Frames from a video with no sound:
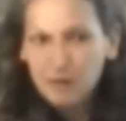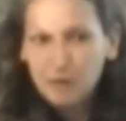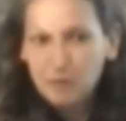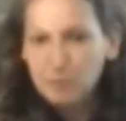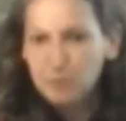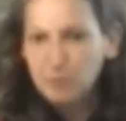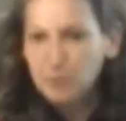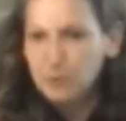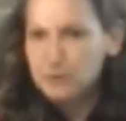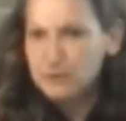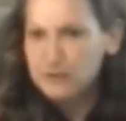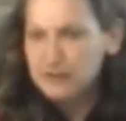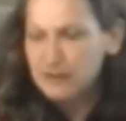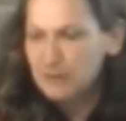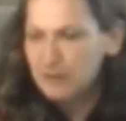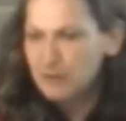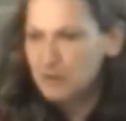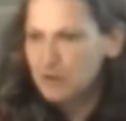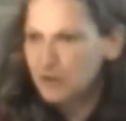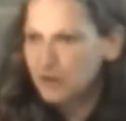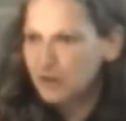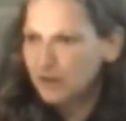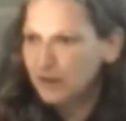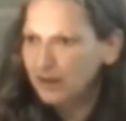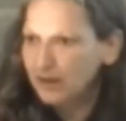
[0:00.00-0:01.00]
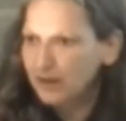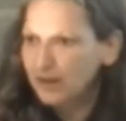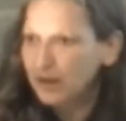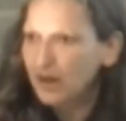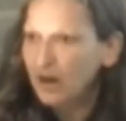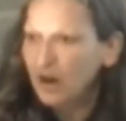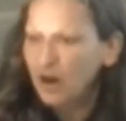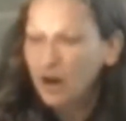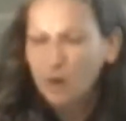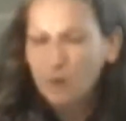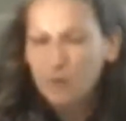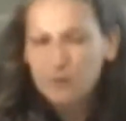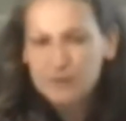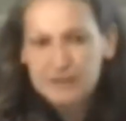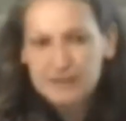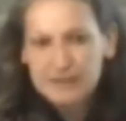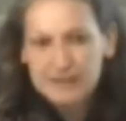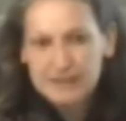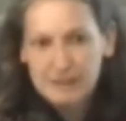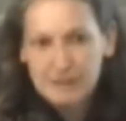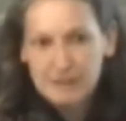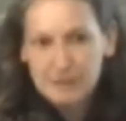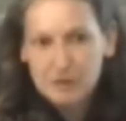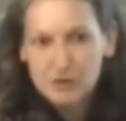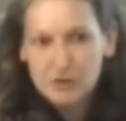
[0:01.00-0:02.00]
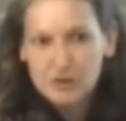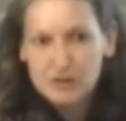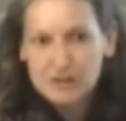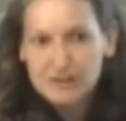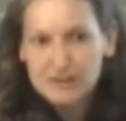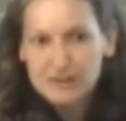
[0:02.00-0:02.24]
board cemetery, or is it cemeteries